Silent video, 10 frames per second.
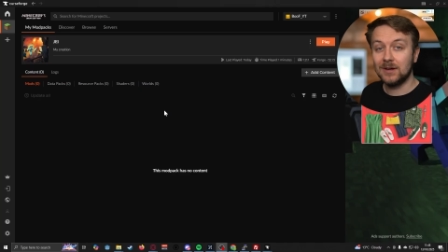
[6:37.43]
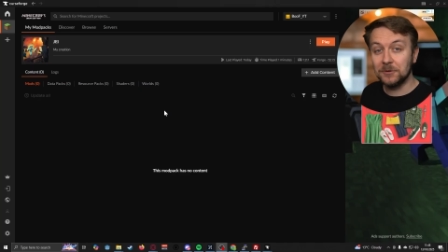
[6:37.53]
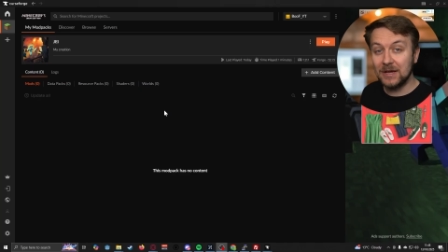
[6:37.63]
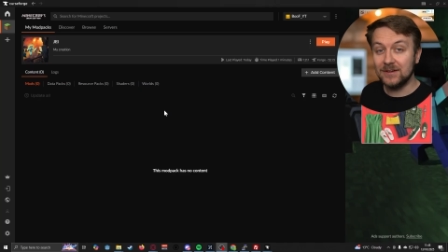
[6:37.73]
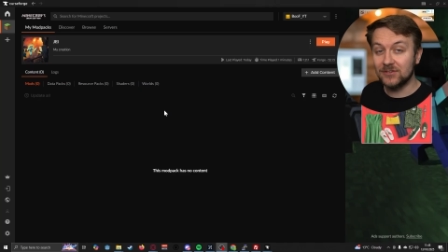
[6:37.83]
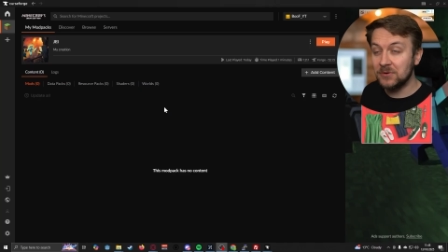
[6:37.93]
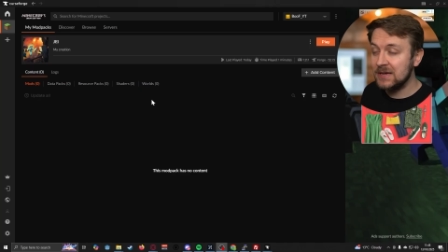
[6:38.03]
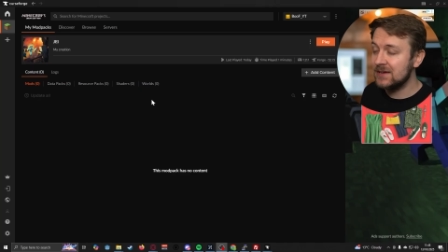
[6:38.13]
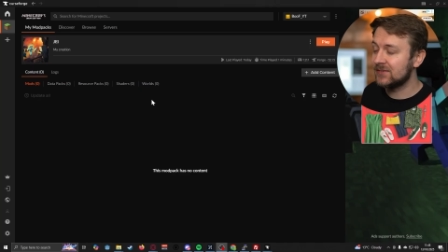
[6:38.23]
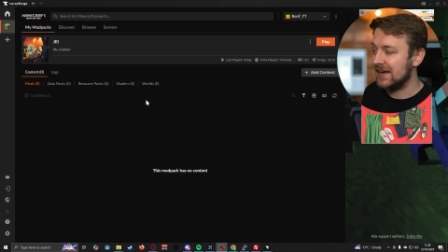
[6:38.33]
okay, so
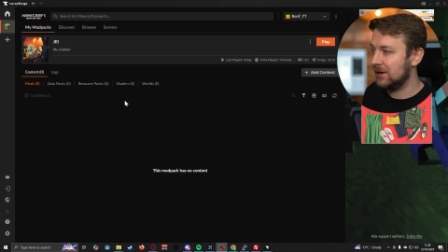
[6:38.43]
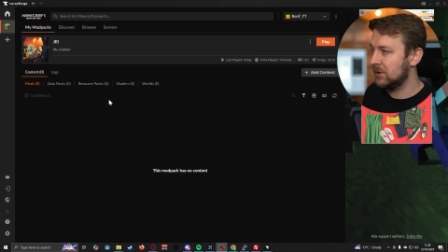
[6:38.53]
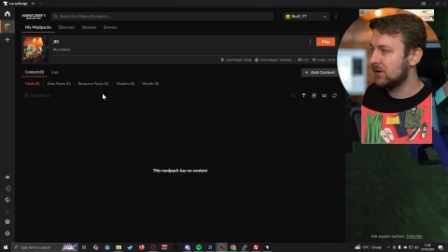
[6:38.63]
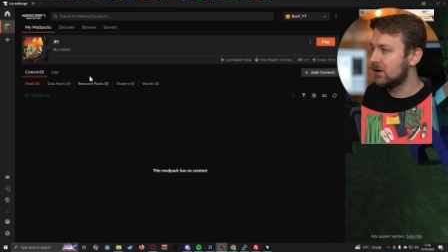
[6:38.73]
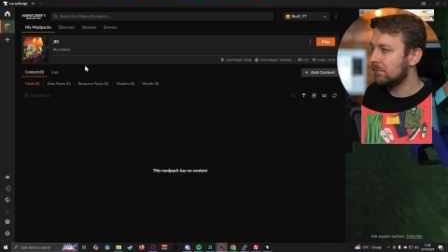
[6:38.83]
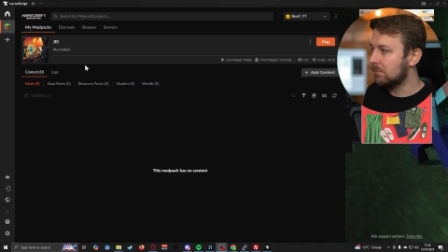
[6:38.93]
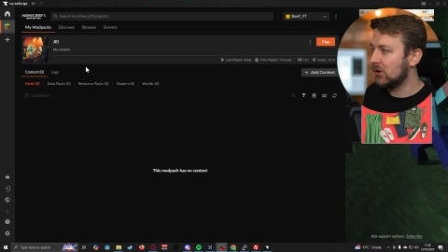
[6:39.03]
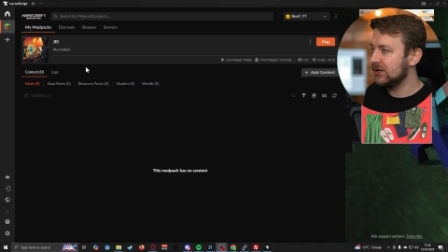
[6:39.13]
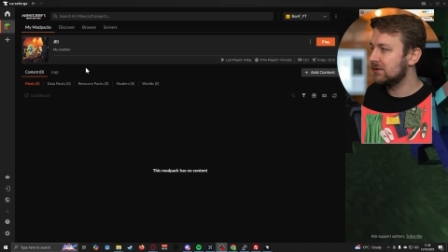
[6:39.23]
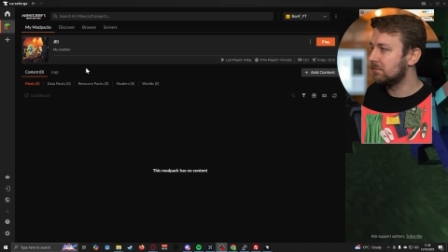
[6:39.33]
here's our
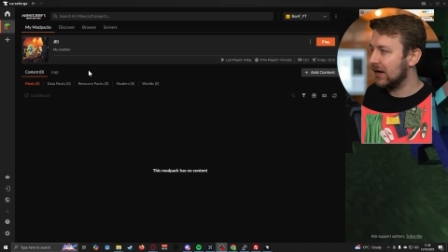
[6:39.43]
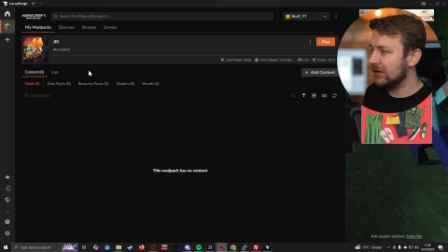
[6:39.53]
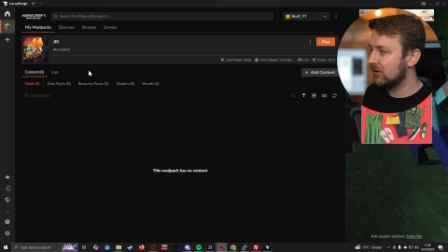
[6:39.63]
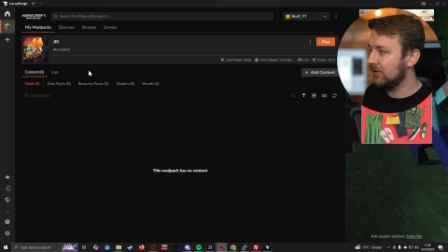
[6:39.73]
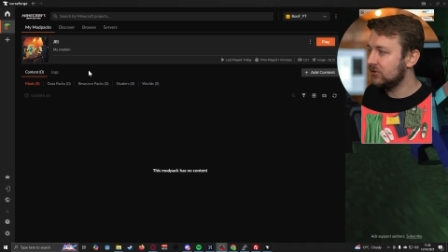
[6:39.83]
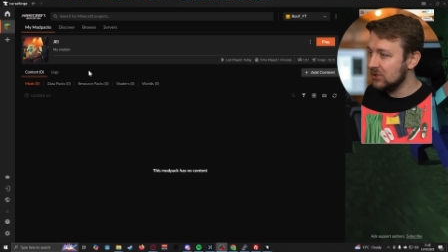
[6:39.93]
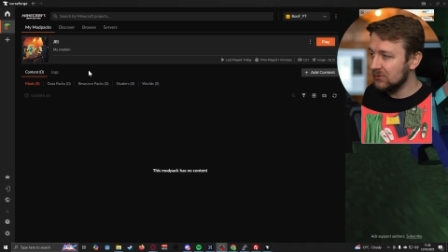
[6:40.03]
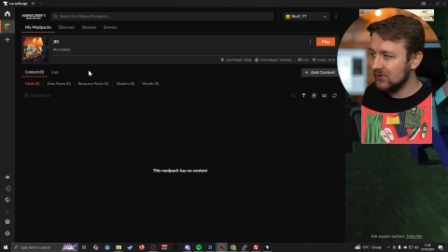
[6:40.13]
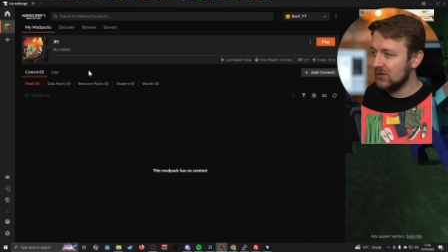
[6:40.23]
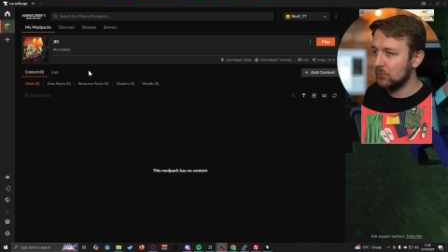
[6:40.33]
modded Minecraft
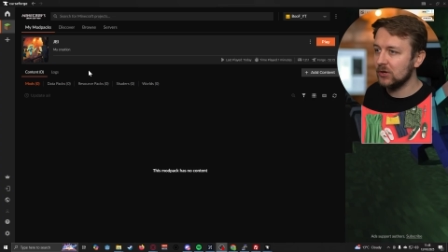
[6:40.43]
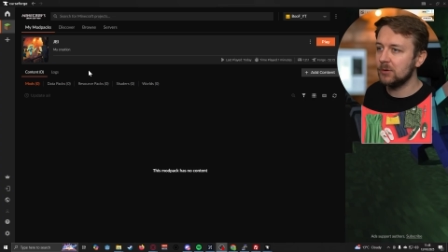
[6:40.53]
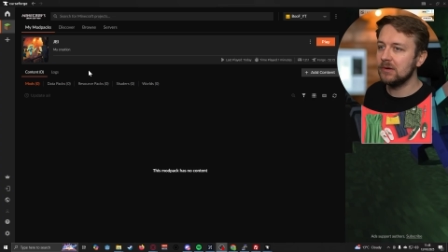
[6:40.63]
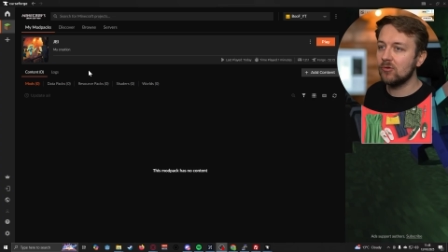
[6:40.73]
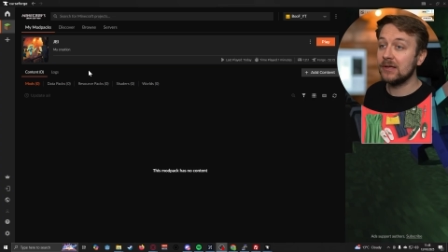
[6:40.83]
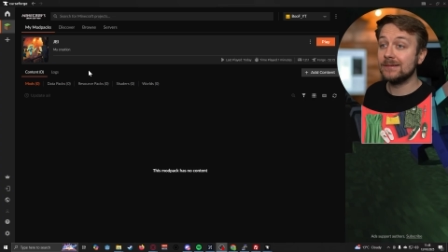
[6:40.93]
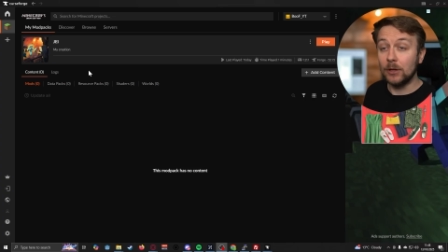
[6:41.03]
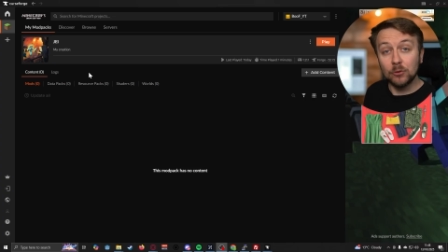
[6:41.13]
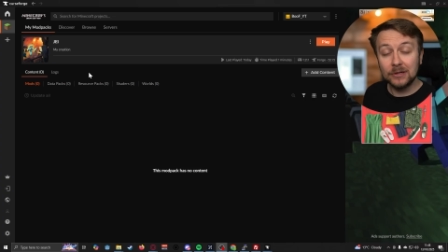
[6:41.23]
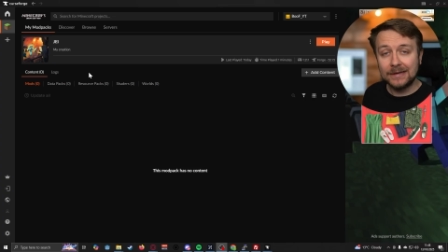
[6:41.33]
user that we're going to be running
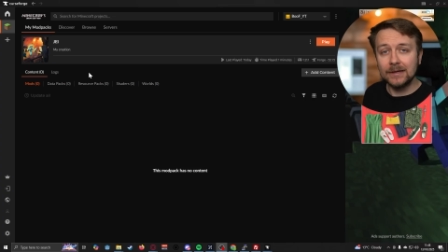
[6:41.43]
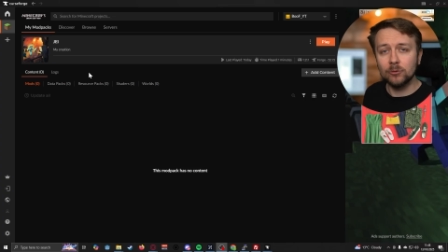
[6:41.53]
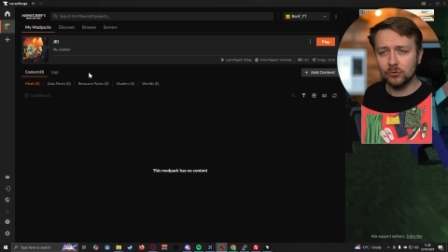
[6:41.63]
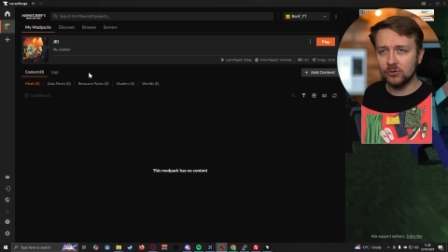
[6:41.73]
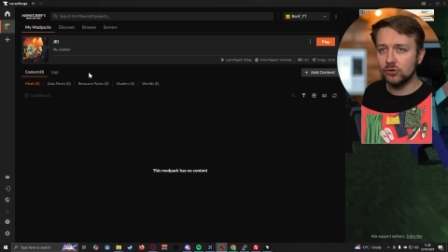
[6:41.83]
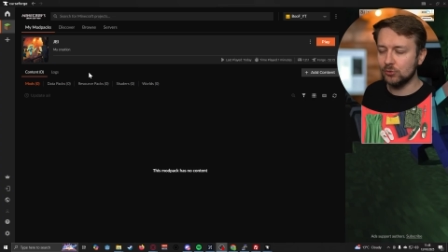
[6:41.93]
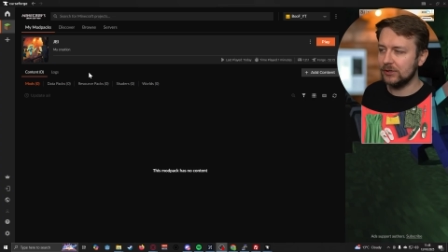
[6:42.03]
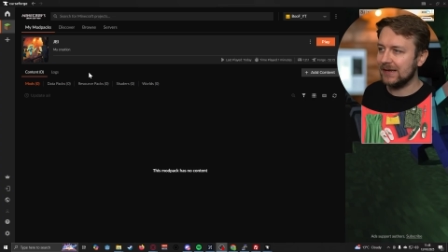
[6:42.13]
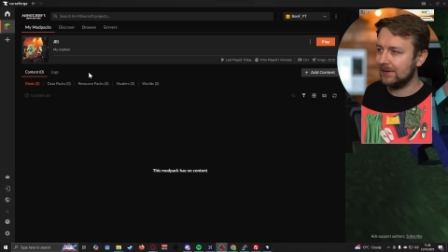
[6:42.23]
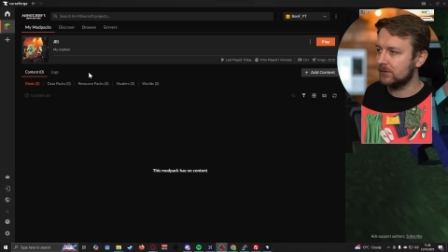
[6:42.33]
locally in order to
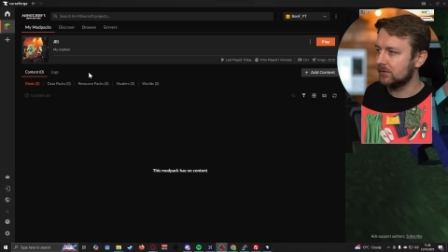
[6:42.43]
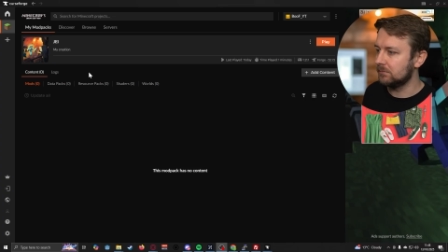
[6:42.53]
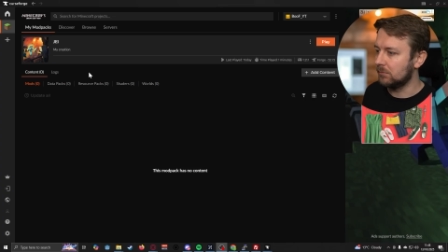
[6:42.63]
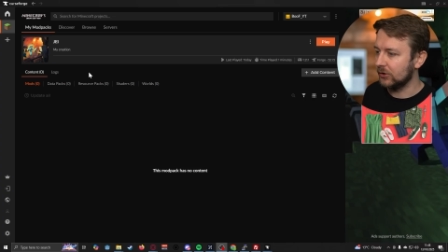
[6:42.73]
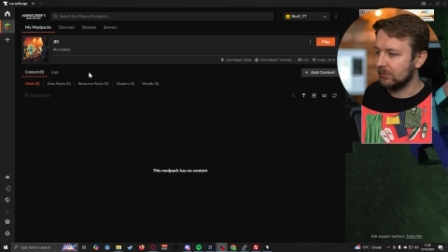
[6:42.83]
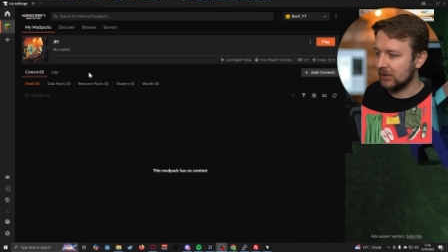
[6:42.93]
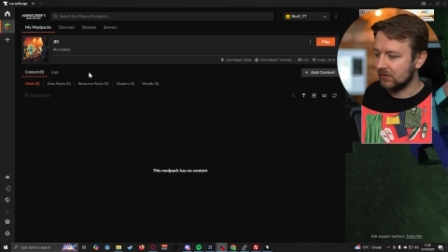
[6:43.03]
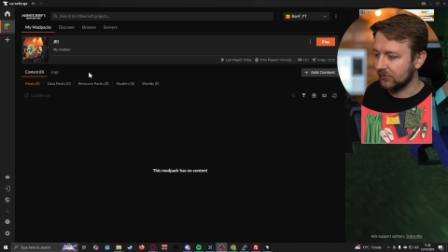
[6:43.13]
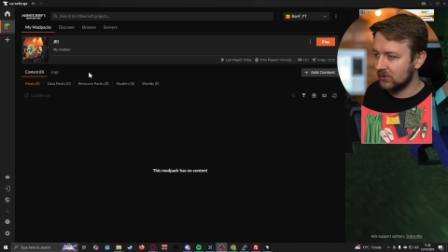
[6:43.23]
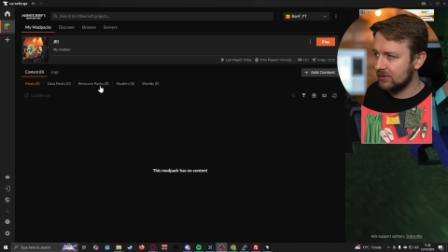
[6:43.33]
join our modded
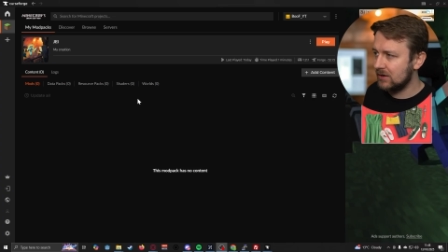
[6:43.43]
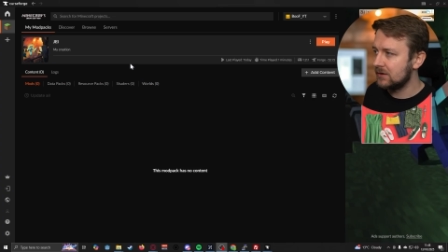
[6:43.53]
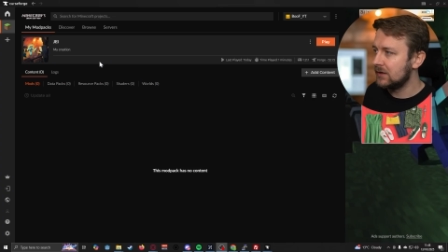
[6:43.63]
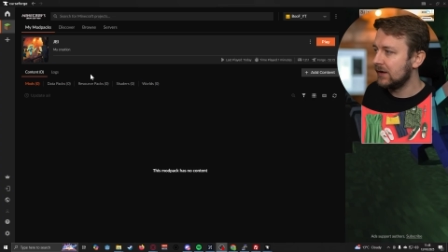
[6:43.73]
Minecraft server.